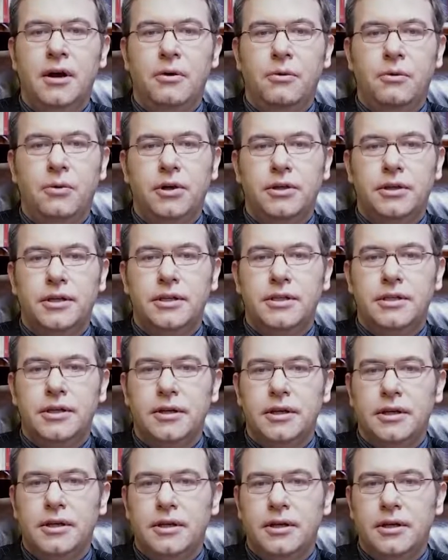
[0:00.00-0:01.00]
what is
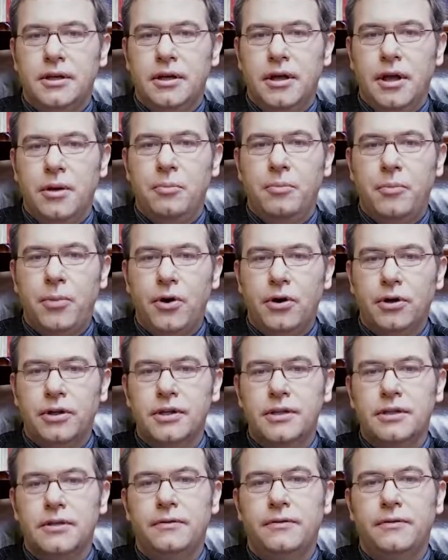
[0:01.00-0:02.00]
the
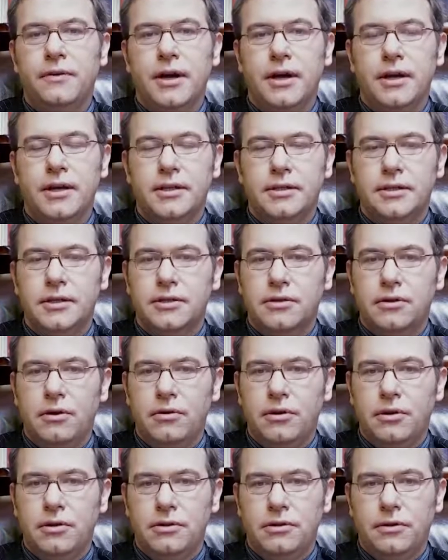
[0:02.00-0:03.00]
importance of finance, and so
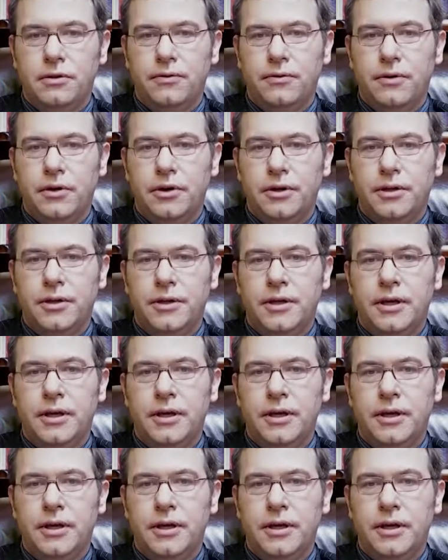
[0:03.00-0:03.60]
on and so forth.